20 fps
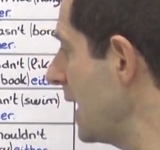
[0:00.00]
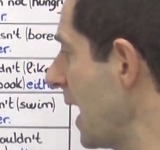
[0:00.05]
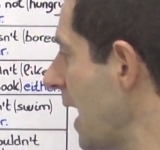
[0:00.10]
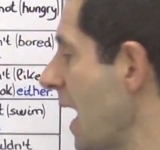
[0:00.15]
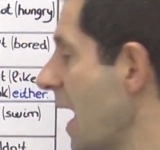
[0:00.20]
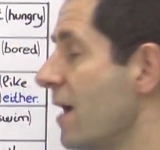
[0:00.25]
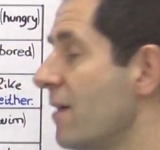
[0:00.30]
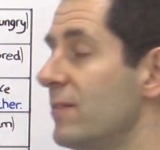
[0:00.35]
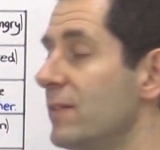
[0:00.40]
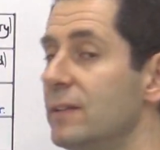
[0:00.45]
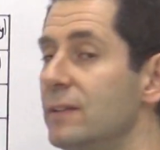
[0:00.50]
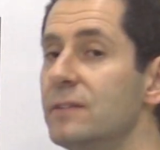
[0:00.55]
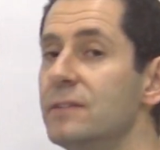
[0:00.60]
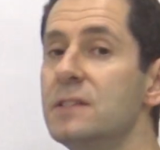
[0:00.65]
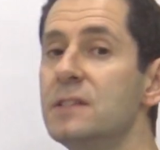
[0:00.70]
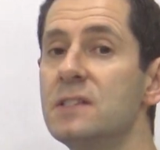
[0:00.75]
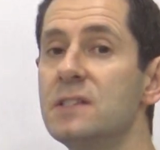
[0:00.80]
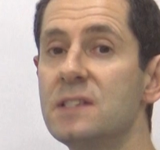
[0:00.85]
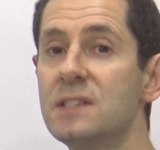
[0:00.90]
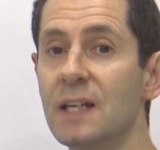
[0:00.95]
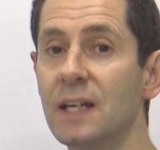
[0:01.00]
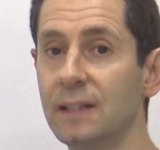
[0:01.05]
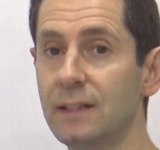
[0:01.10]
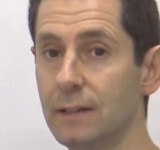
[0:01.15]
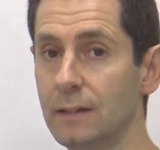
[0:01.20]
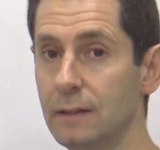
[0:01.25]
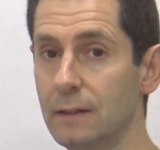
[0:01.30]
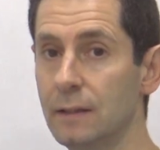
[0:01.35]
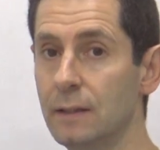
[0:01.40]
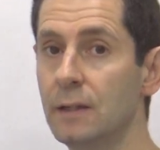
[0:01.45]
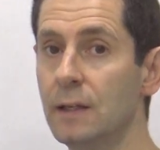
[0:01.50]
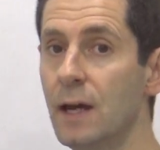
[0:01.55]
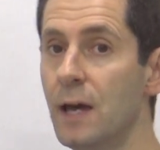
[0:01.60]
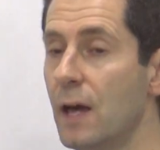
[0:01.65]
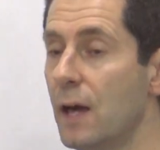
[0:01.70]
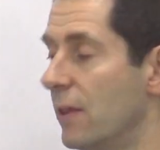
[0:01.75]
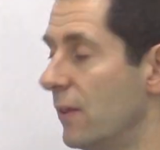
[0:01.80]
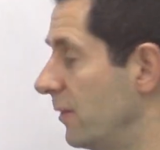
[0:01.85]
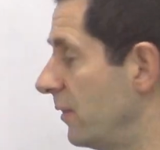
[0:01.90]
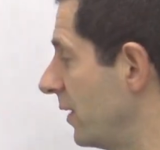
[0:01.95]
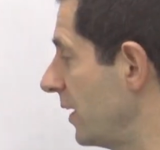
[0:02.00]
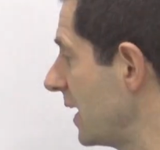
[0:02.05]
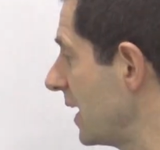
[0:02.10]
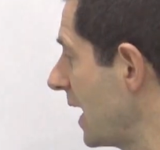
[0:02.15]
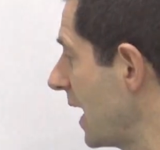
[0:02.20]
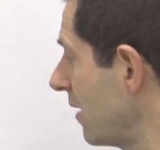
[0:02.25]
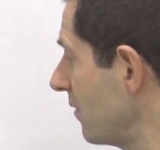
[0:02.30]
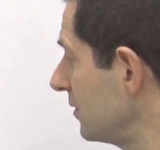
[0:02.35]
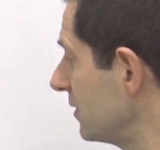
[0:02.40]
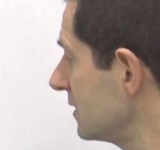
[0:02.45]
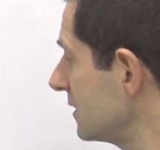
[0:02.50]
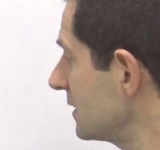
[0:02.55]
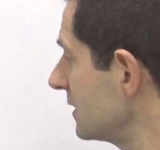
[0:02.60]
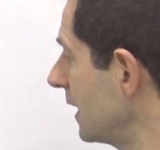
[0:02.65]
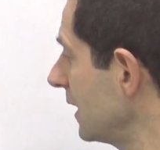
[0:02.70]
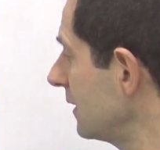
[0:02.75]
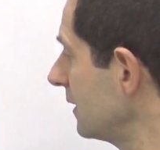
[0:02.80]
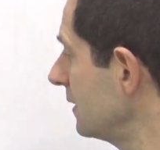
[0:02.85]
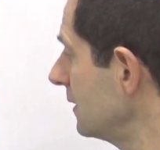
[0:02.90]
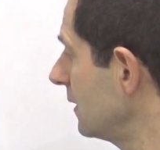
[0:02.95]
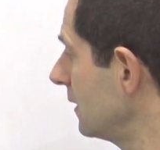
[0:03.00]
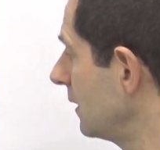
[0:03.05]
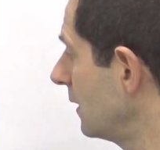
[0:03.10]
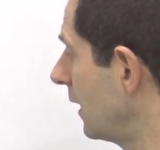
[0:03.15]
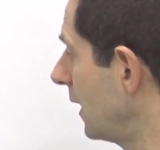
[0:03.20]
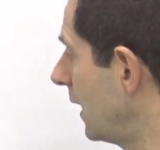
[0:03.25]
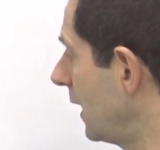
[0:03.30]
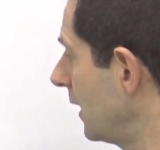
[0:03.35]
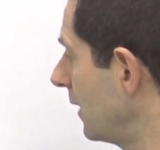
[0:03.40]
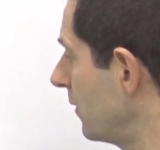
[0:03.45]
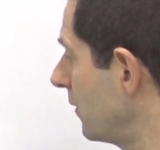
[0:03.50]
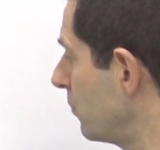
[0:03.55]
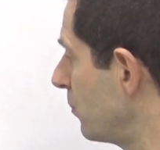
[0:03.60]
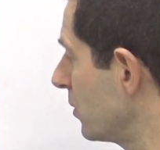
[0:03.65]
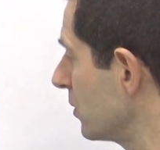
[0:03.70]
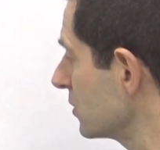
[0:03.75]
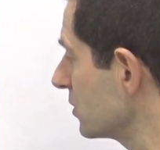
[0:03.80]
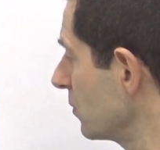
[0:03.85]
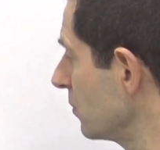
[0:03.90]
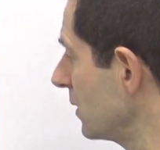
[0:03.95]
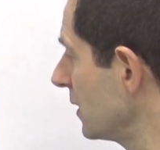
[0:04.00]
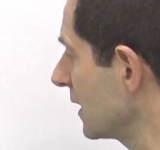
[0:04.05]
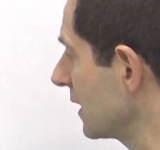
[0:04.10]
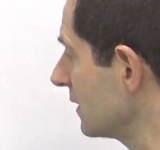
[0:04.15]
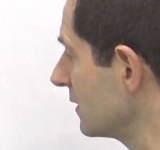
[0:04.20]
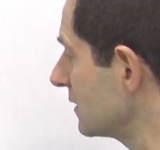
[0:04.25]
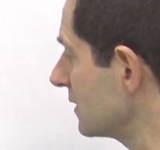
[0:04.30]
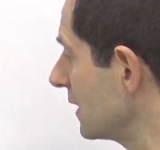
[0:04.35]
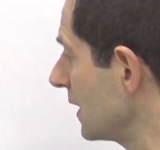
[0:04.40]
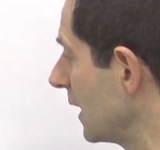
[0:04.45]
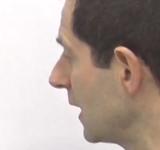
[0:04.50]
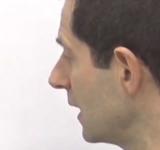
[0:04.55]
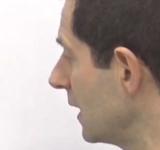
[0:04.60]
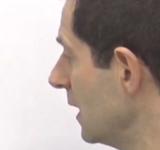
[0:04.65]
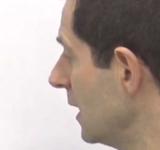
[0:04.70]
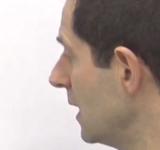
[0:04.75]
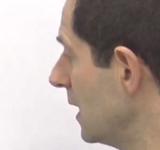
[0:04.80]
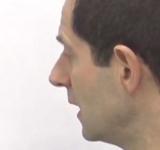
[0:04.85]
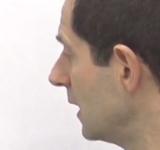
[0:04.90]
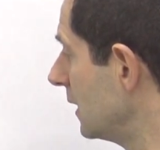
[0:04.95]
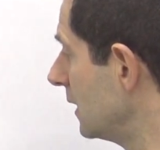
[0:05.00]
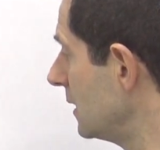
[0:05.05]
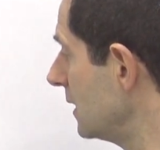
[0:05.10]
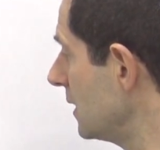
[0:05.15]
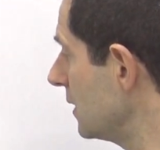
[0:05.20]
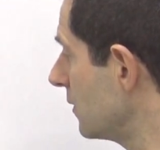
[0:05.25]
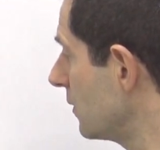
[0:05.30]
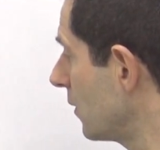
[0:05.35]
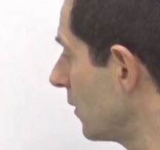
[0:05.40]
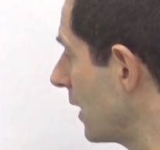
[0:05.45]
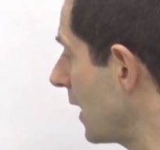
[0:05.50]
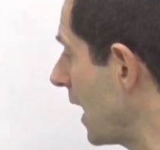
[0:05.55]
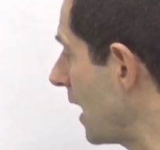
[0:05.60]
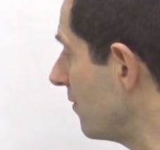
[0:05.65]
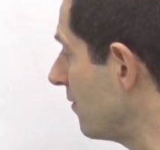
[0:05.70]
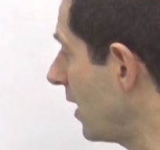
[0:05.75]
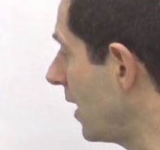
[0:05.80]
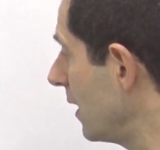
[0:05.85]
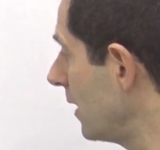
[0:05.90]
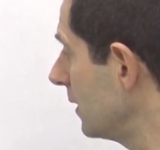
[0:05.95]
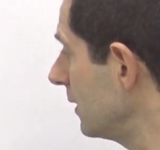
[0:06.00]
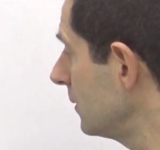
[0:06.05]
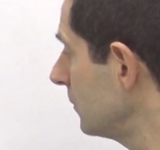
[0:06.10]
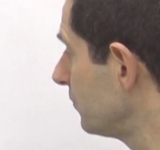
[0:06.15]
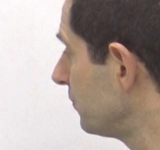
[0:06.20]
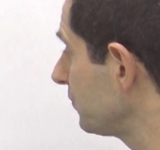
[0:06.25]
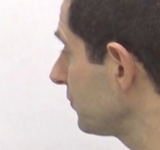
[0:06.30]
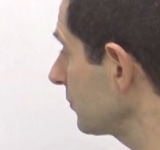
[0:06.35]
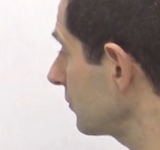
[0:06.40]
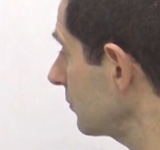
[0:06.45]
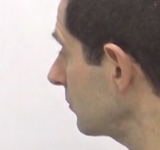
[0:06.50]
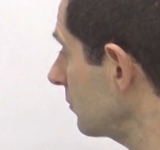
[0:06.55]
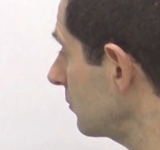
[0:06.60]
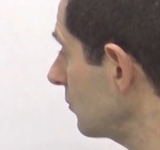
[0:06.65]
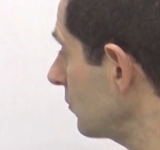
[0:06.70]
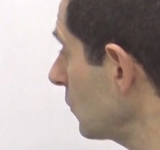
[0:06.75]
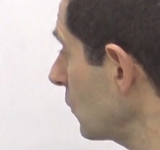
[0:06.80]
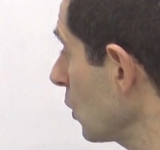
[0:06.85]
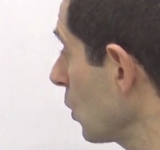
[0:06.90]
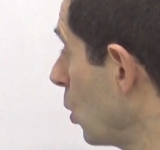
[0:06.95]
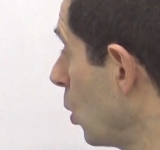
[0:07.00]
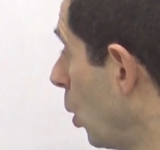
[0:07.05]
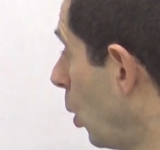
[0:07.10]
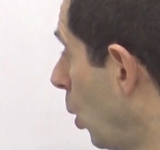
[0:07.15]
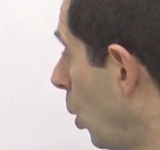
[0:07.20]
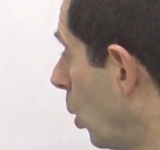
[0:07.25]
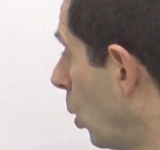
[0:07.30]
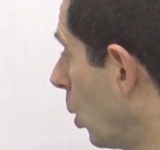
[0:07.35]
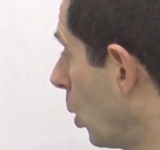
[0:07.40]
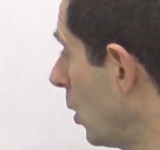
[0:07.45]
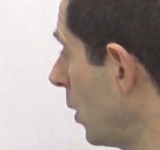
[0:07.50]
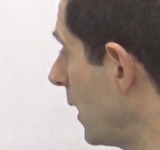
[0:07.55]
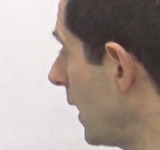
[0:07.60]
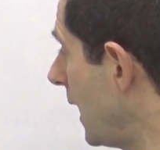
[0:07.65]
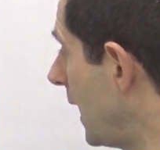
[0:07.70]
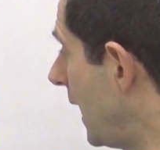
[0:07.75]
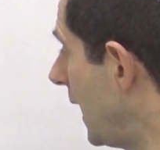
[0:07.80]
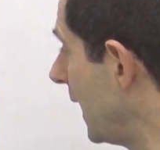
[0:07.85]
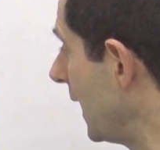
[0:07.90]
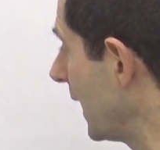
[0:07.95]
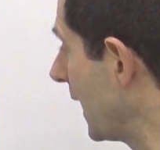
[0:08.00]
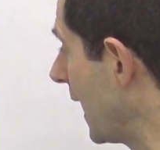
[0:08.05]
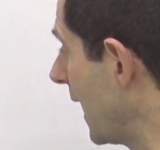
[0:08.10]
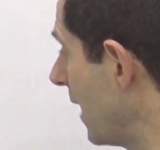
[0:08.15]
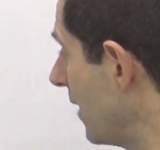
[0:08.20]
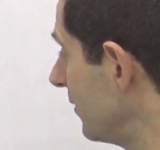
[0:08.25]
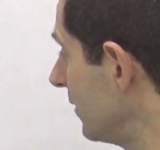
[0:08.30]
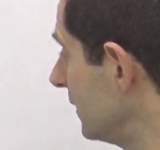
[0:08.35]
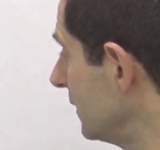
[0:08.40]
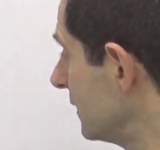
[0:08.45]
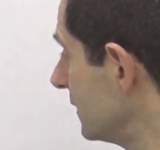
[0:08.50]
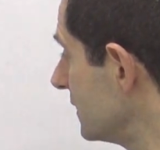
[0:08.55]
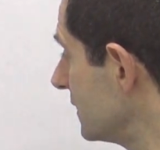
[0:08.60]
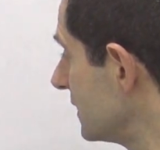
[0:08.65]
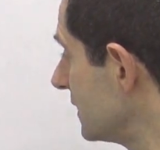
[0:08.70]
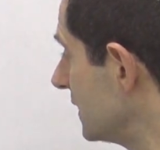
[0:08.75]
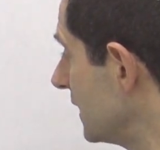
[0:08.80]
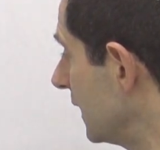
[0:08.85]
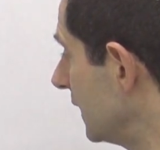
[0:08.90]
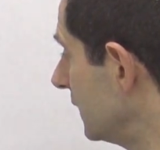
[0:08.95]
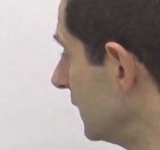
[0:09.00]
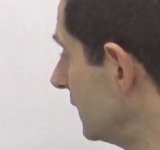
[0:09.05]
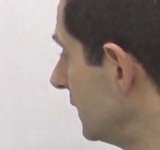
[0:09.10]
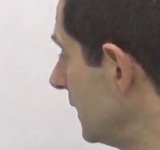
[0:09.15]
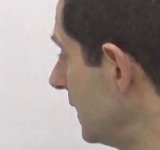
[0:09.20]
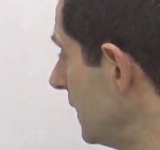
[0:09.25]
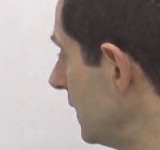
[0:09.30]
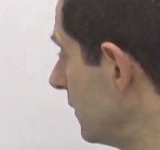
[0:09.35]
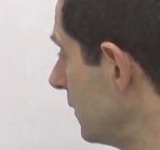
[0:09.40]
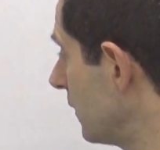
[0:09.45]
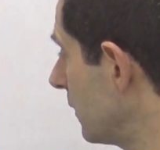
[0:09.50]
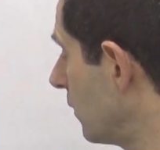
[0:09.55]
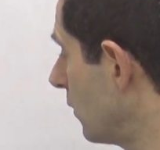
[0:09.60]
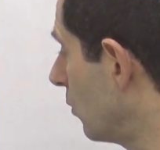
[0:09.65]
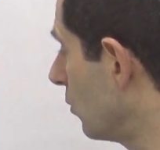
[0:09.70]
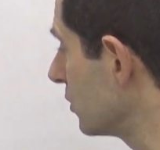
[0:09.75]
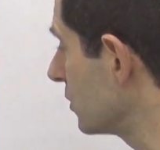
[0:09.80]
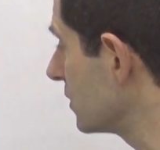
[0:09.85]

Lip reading: haven't studied. They haven't studied, and person B can say neither have I, or I haven't studied either, or